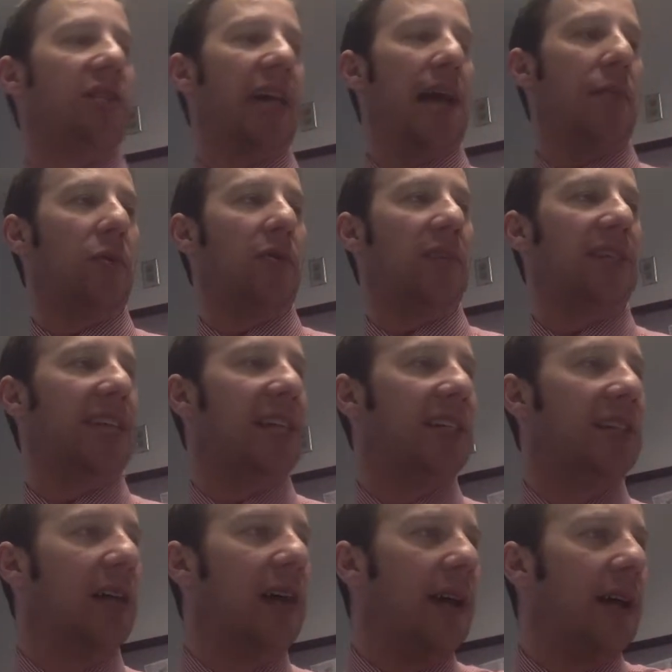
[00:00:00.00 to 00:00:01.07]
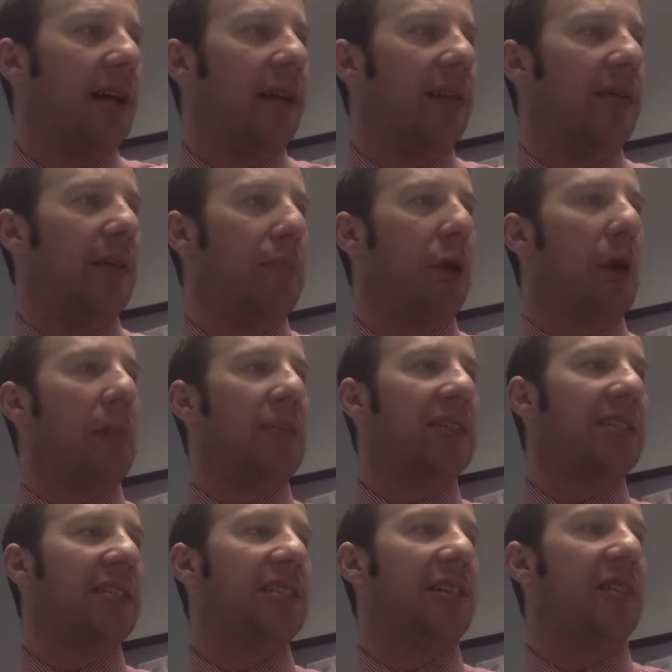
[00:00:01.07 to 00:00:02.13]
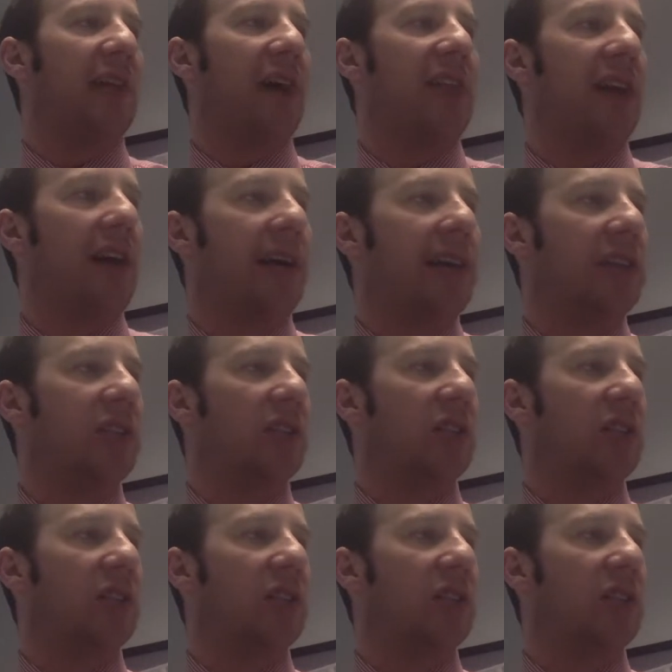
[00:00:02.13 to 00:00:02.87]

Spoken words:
example, it says the purpose is to invite the audience to